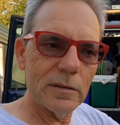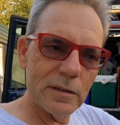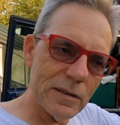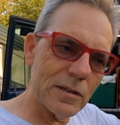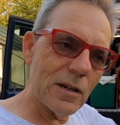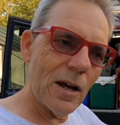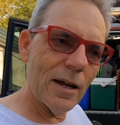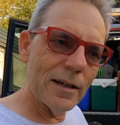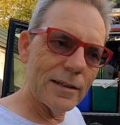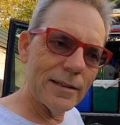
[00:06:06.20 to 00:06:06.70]

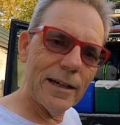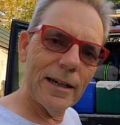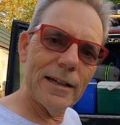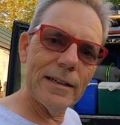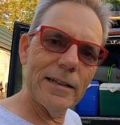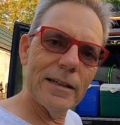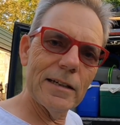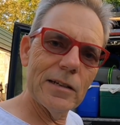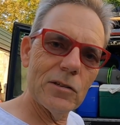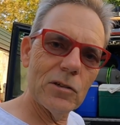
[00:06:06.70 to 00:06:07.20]
Designed
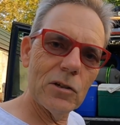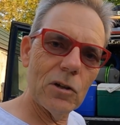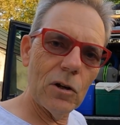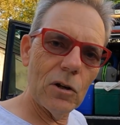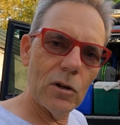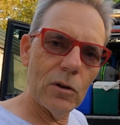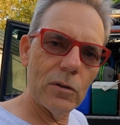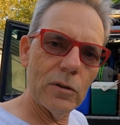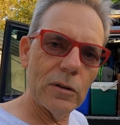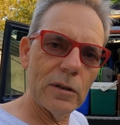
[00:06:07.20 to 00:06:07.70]
10 years
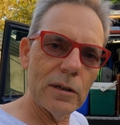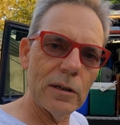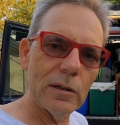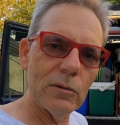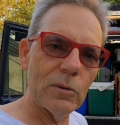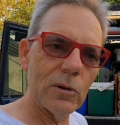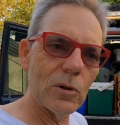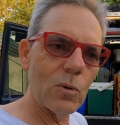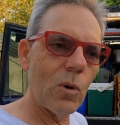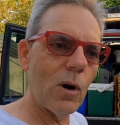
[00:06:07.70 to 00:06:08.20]
ago, the
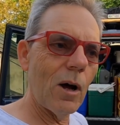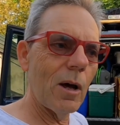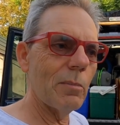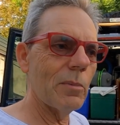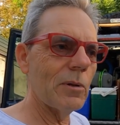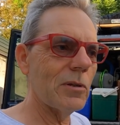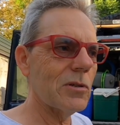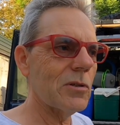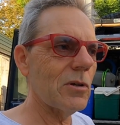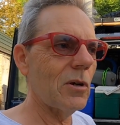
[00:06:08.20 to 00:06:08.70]

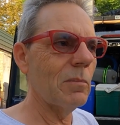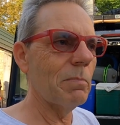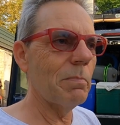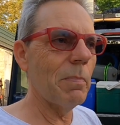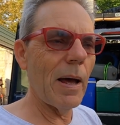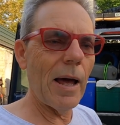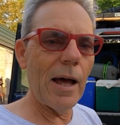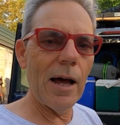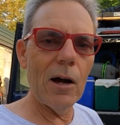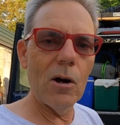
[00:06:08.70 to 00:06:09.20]
requirements on
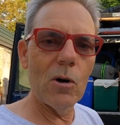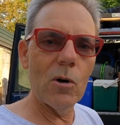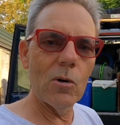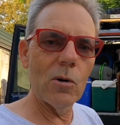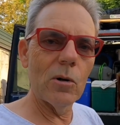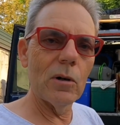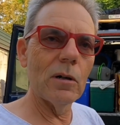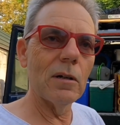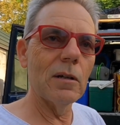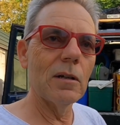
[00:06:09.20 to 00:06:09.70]

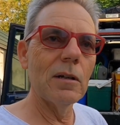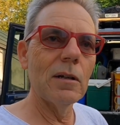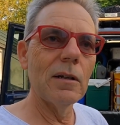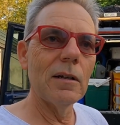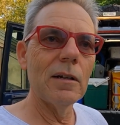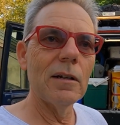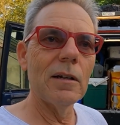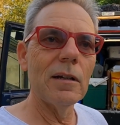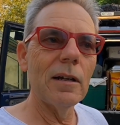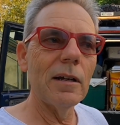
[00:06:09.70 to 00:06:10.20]
power
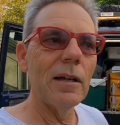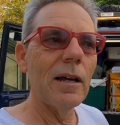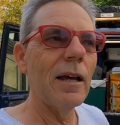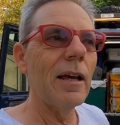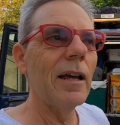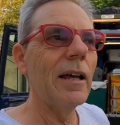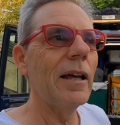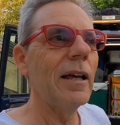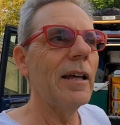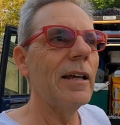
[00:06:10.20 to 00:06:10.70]

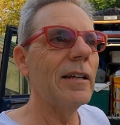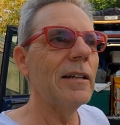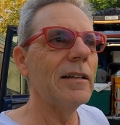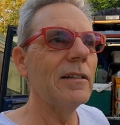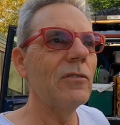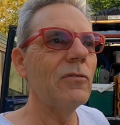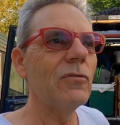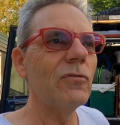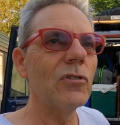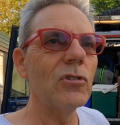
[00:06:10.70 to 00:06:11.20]

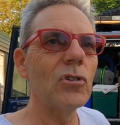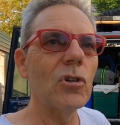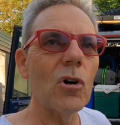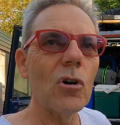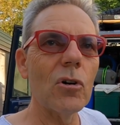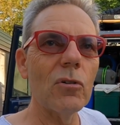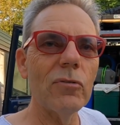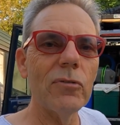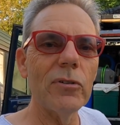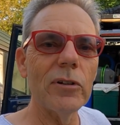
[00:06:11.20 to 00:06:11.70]
and
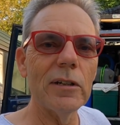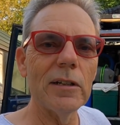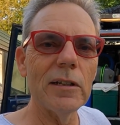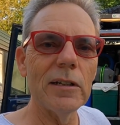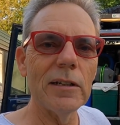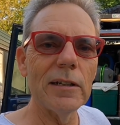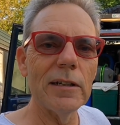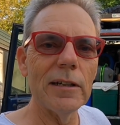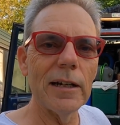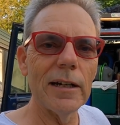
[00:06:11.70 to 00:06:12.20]

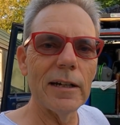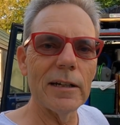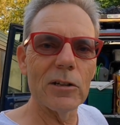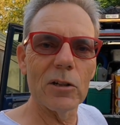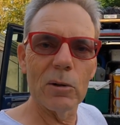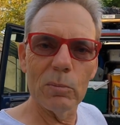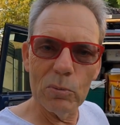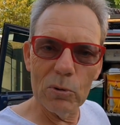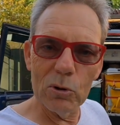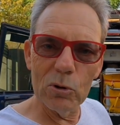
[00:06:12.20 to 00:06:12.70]
photography
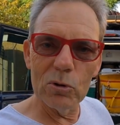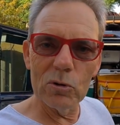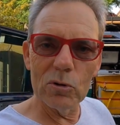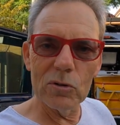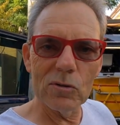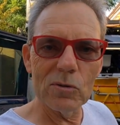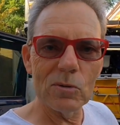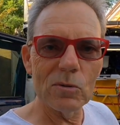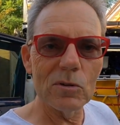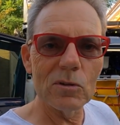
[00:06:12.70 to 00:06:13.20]
and
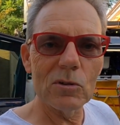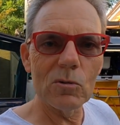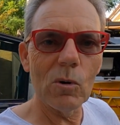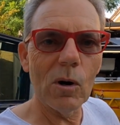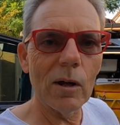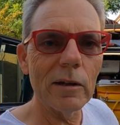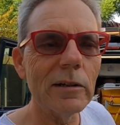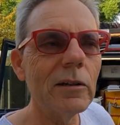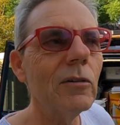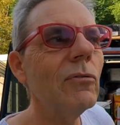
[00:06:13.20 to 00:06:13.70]
computers was
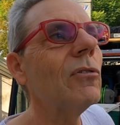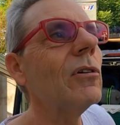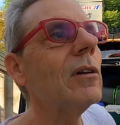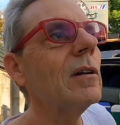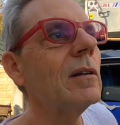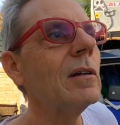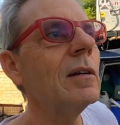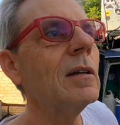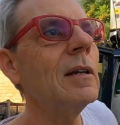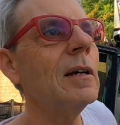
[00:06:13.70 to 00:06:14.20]
quite
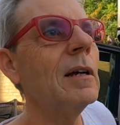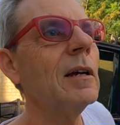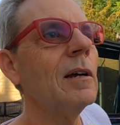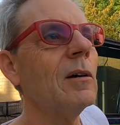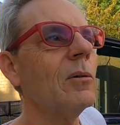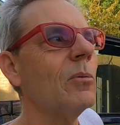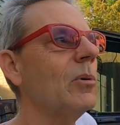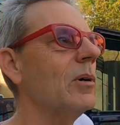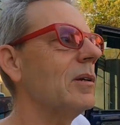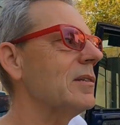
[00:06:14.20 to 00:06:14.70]
different.
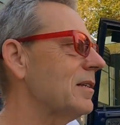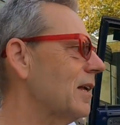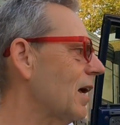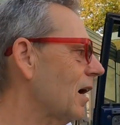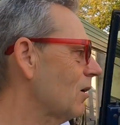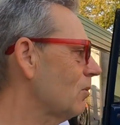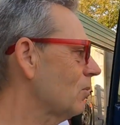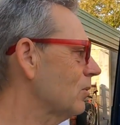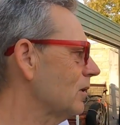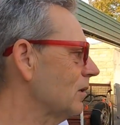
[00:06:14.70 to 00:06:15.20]
Whereas
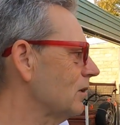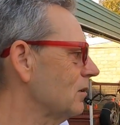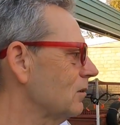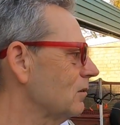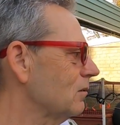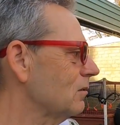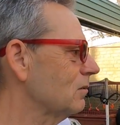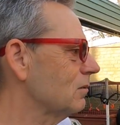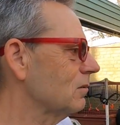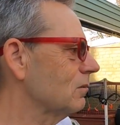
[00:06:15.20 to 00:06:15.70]
now
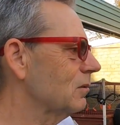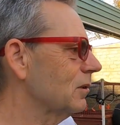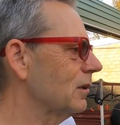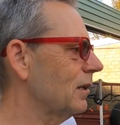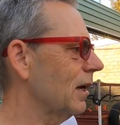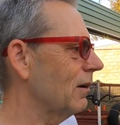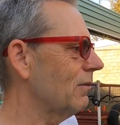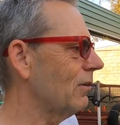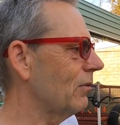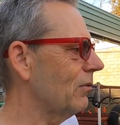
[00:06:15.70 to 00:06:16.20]
we
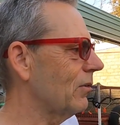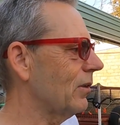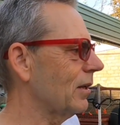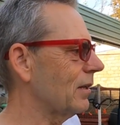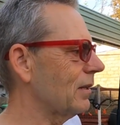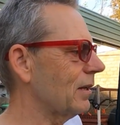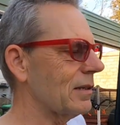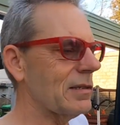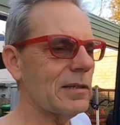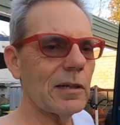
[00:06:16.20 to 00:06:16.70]
have
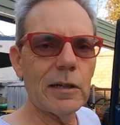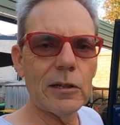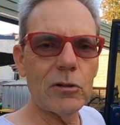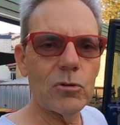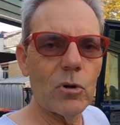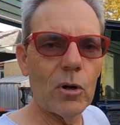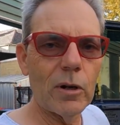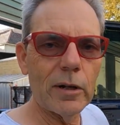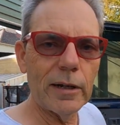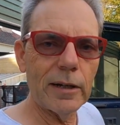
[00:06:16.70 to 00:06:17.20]
everything that's
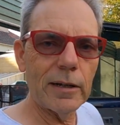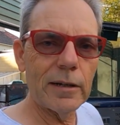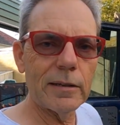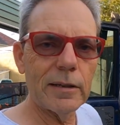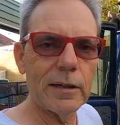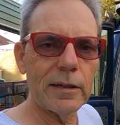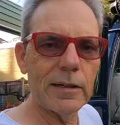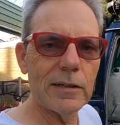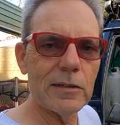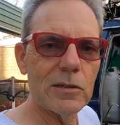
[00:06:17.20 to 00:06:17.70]
electronic
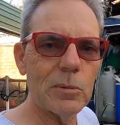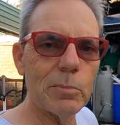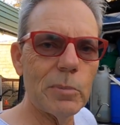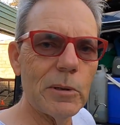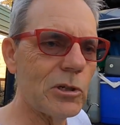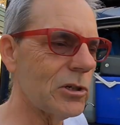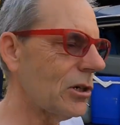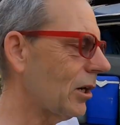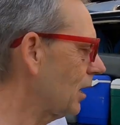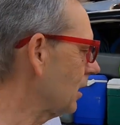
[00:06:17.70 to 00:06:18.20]
and that needs to
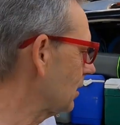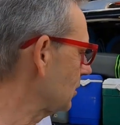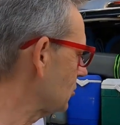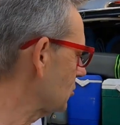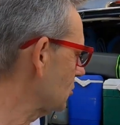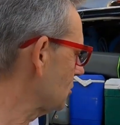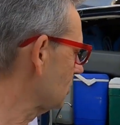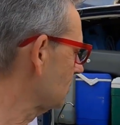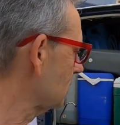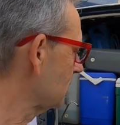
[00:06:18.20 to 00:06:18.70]
be charged.